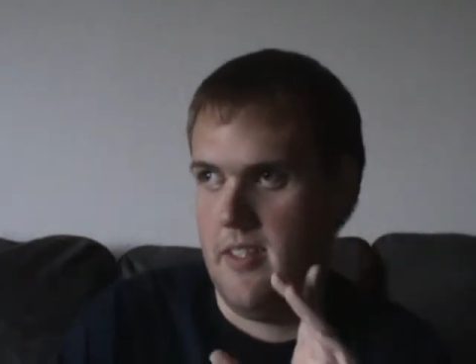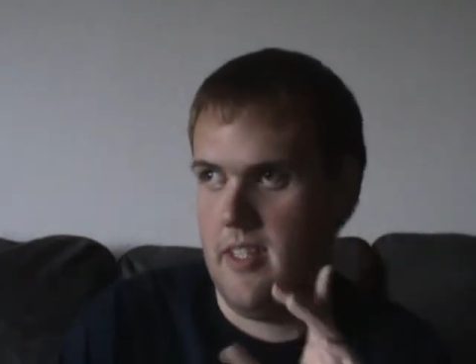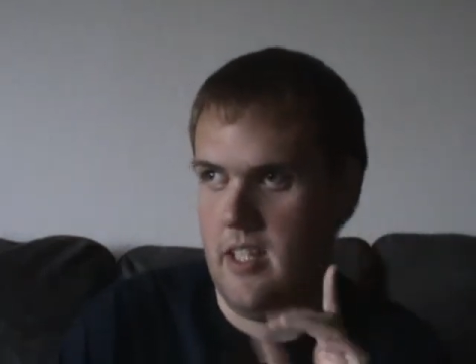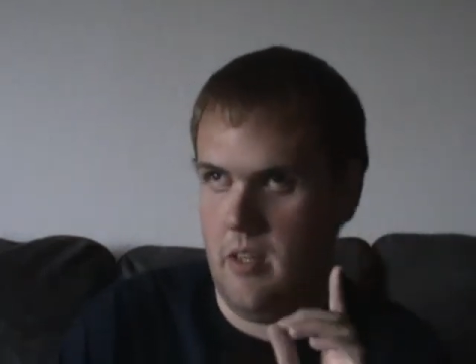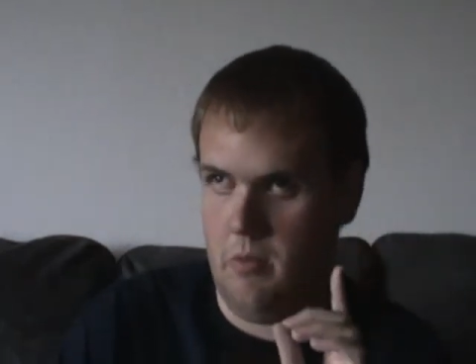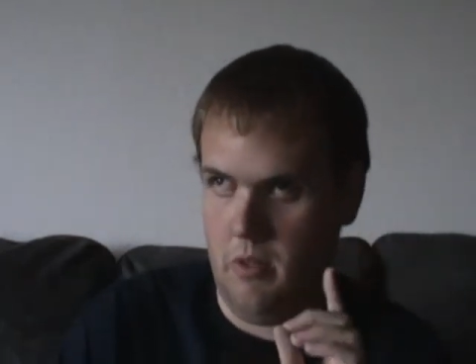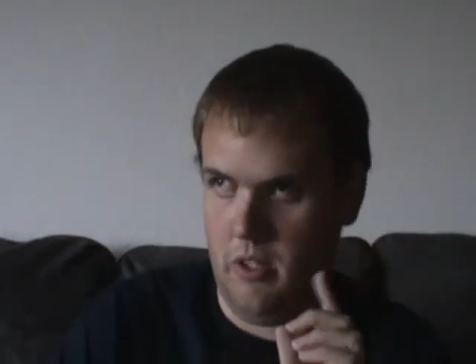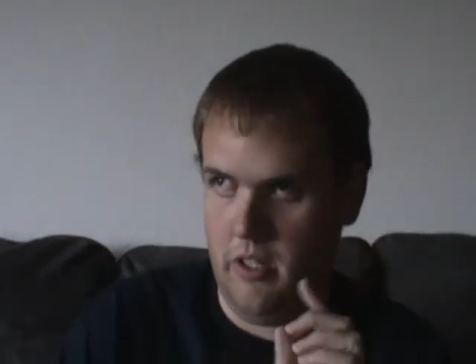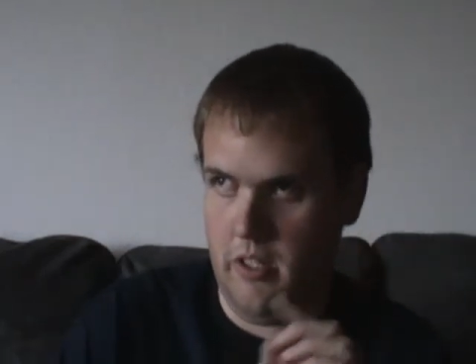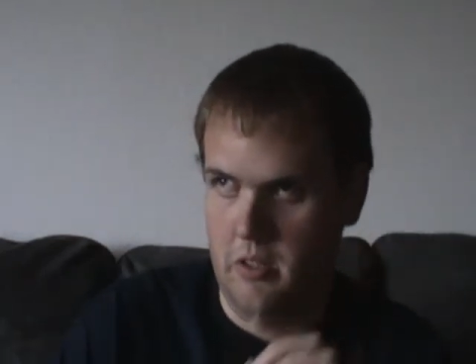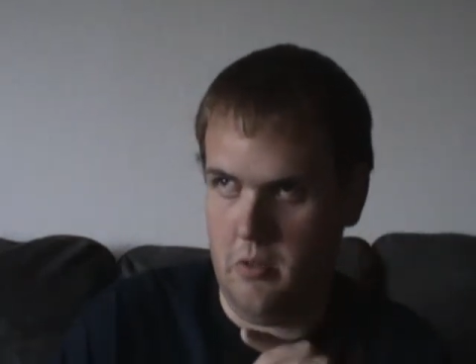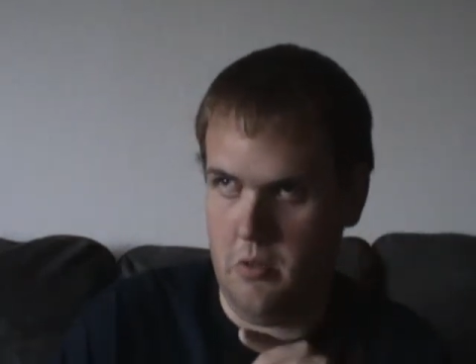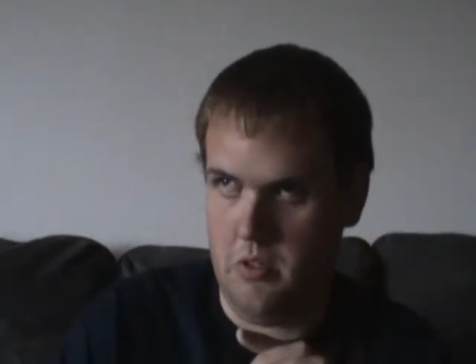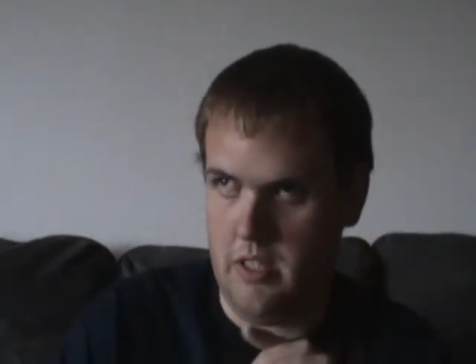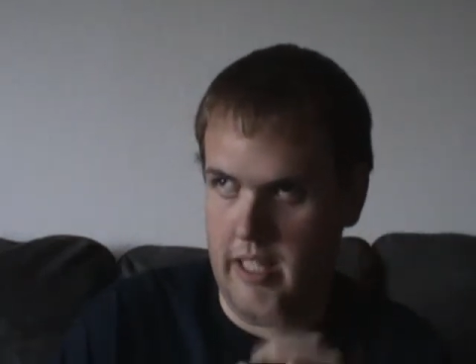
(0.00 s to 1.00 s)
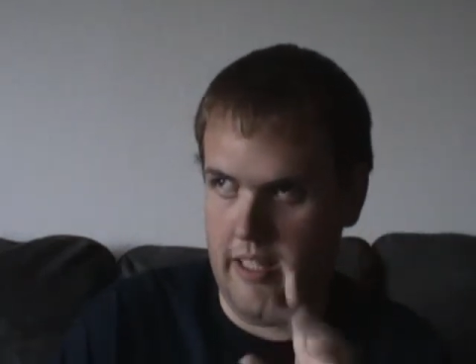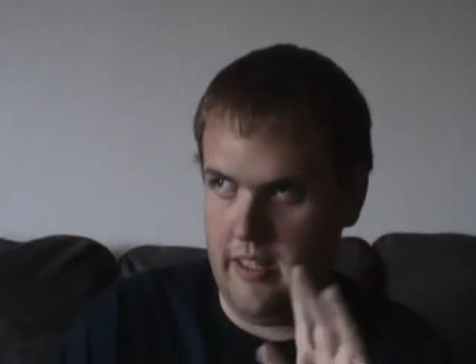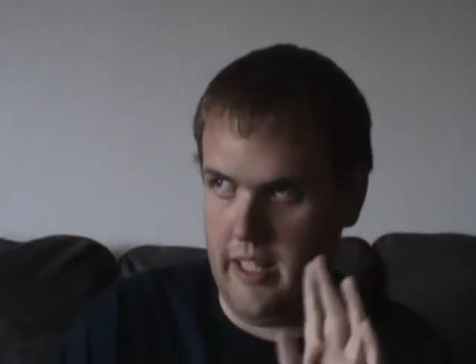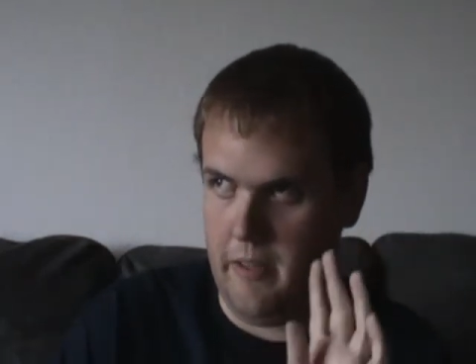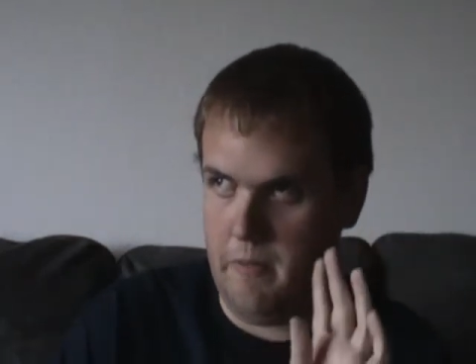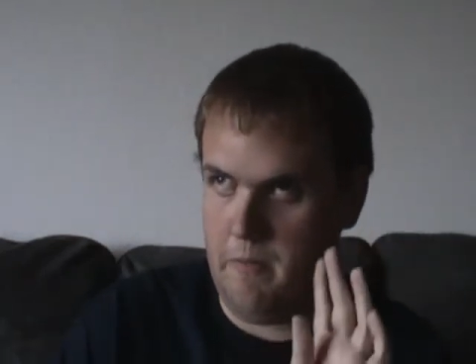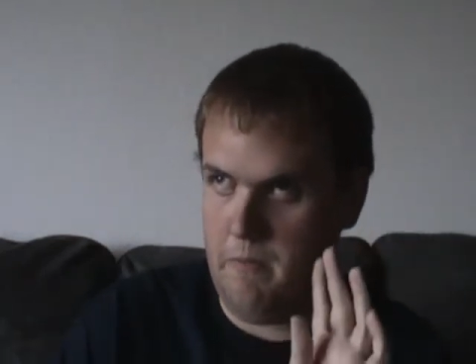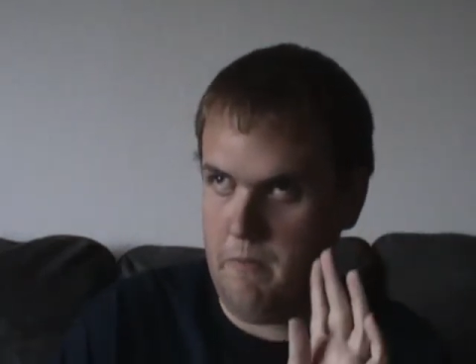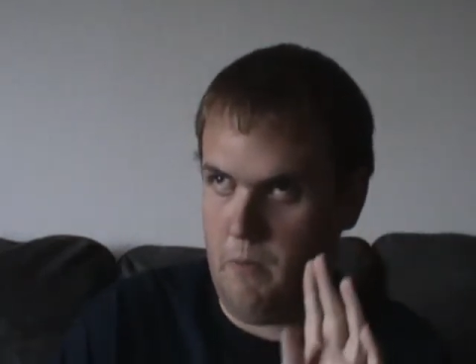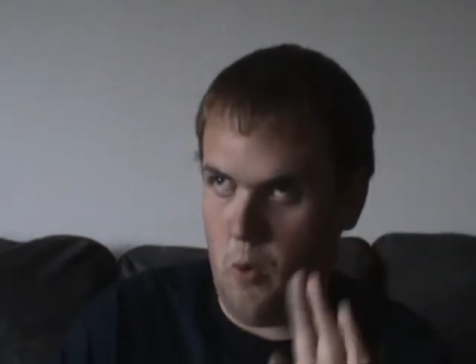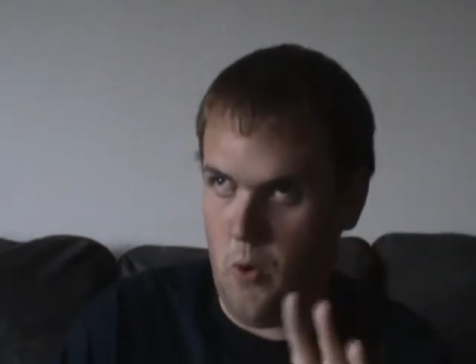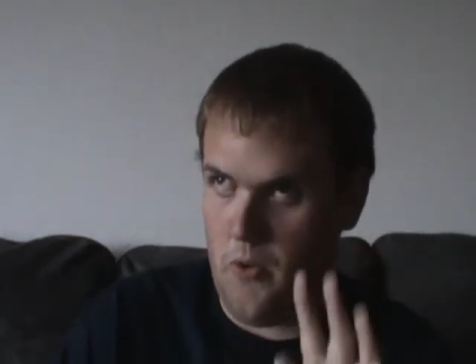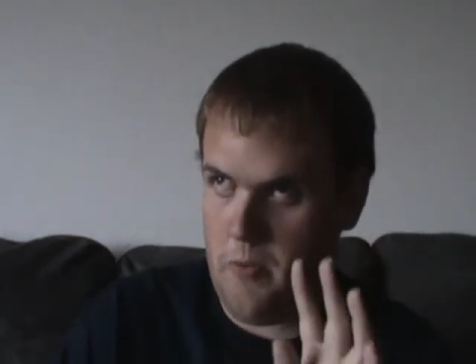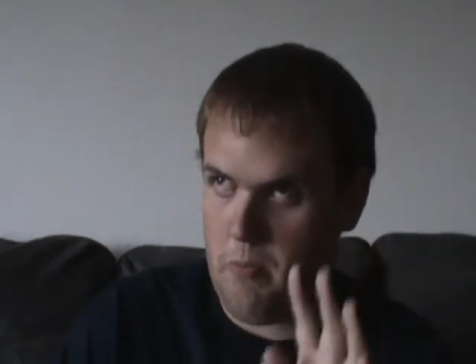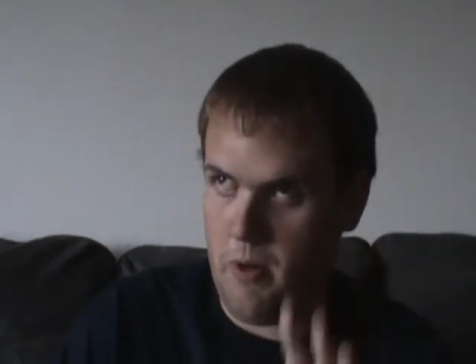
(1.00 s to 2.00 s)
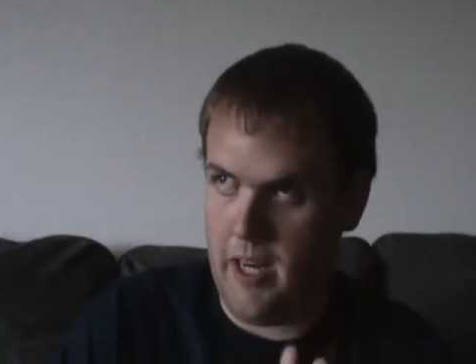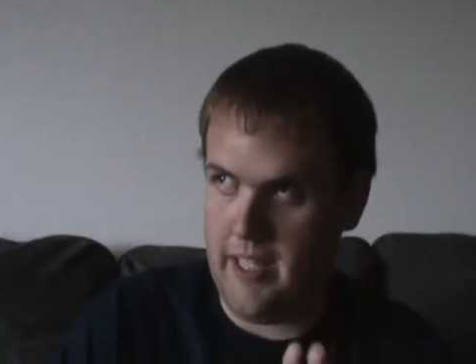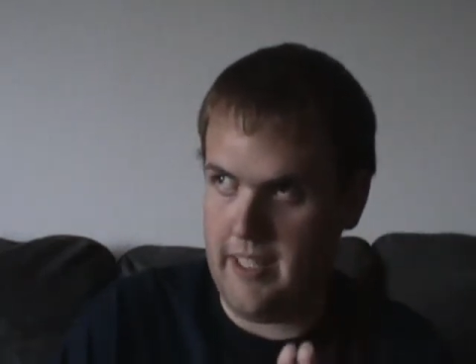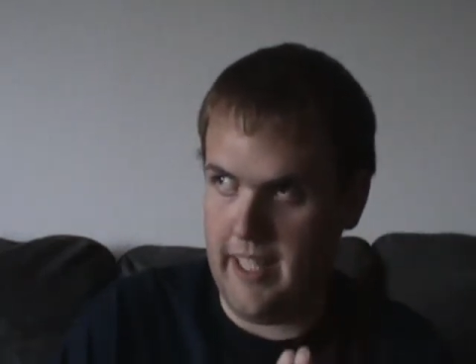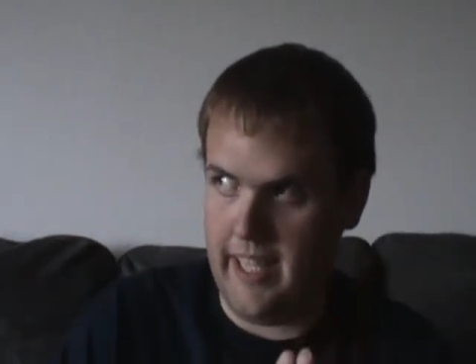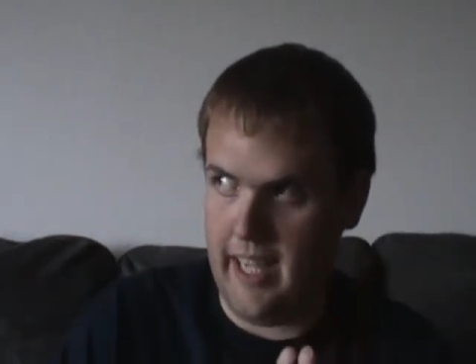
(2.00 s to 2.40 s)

that were used in the fourth pricing